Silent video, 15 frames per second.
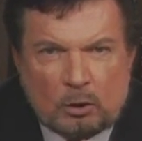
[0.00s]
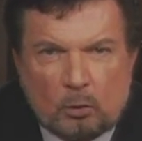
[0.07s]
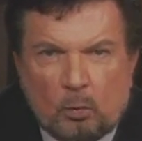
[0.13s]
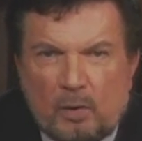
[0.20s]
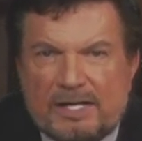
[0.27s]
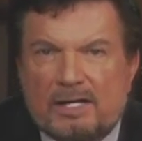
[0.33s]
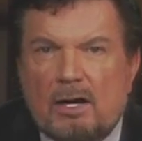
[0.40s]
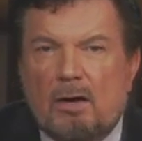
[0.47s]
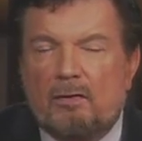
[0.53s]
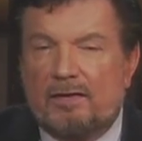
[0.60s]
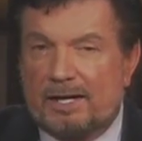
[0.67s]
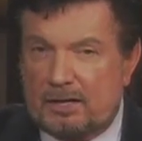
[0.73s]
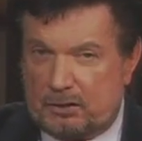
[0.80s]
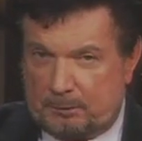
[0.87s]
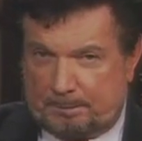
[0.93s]
We know
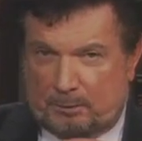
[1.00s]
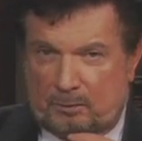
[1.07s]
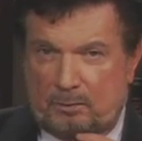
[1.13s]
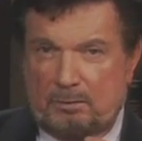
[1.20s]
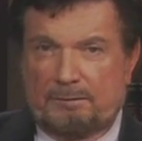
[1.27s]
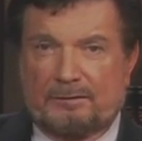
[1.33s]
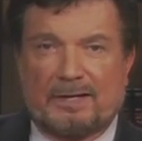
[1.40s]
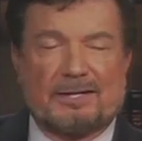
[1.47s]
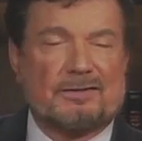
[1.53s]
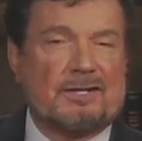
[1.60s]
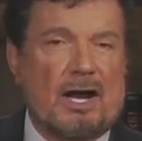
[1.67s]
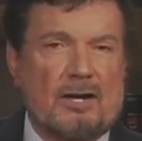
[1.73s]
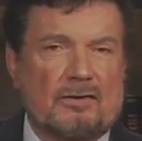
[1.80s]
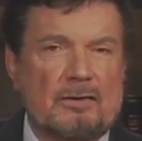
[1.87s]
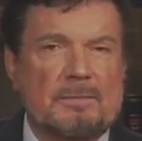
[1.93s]
that it's proof, it's
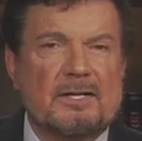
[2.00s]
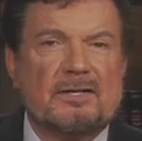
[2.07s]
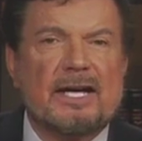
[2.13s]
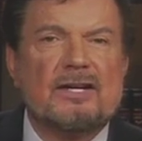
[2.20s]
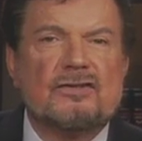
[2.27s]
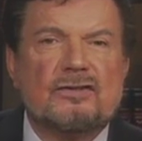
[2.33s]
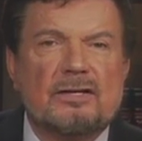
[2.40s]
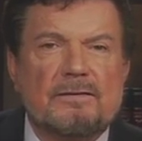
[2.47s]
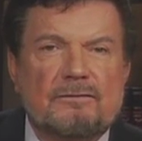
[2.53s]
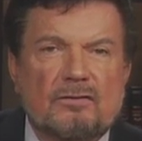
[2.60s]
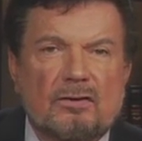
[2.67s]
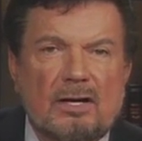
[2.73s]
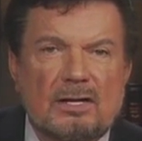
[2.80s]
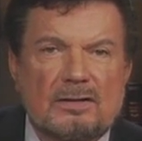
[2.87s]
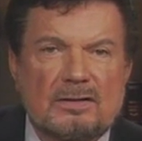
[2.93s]
documentation of
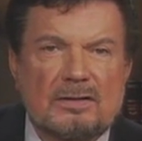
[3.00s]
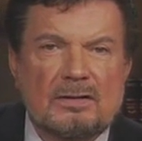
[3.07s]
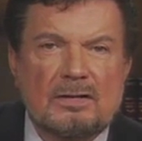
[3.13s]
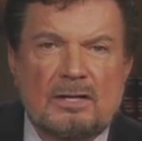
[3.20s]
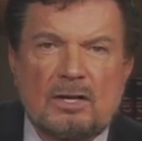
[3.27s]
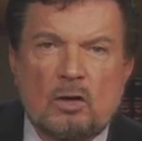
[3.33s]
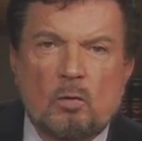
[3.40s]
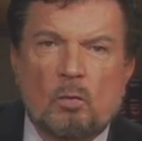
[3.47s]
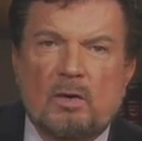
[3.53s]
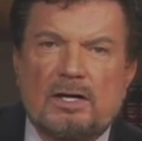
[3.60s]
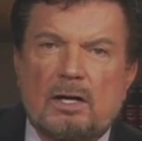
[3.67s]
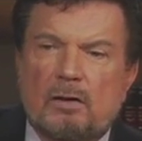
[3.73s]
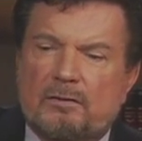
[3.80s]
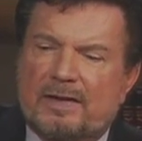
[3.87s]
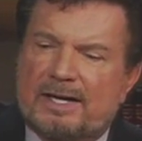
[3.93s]
trust. We
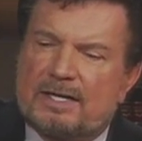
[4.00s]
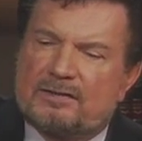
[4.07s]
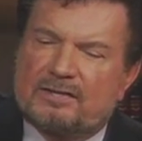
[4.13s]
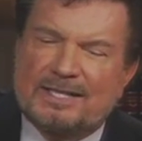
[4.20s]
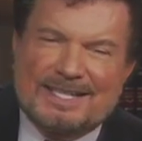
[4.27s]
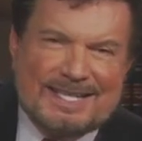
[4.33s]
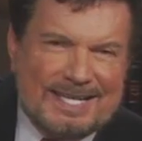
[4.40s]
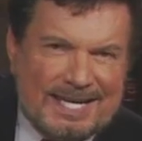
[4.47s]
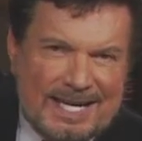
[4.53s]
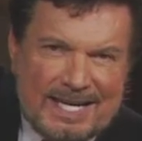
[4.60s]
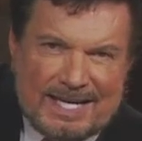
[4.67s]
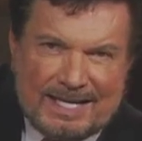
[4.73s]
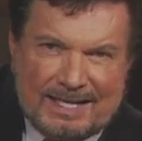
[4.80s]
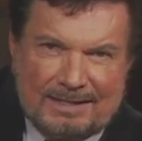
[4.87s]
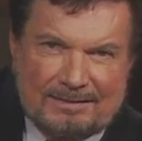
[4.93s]
know that it's a
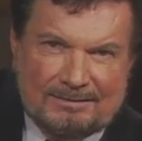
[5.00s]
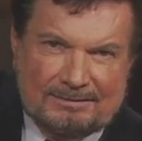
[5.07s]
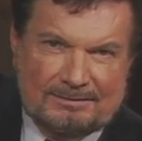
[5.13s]
key